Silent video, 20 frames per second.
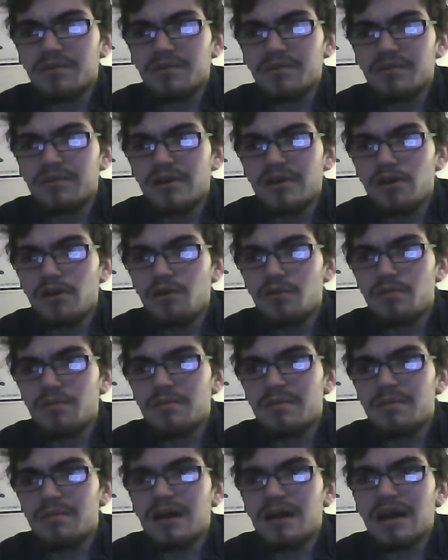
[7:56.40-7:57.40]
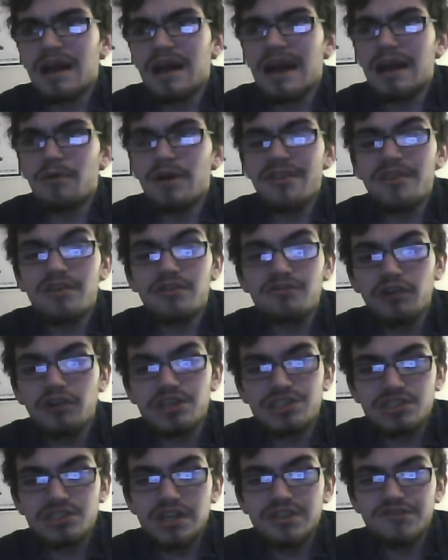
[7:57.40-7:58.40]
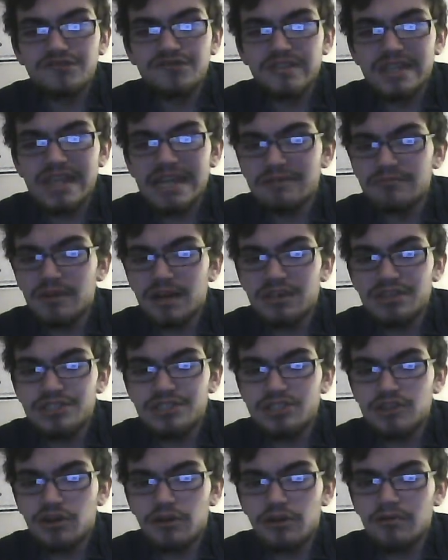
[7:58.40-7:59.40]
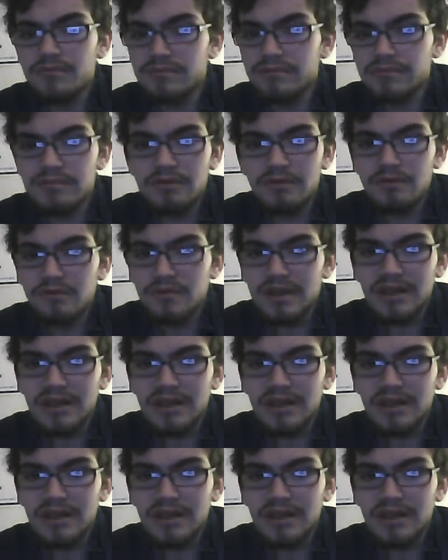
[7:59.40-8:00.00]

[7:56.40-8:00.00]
So, I went across country. That's where I saw when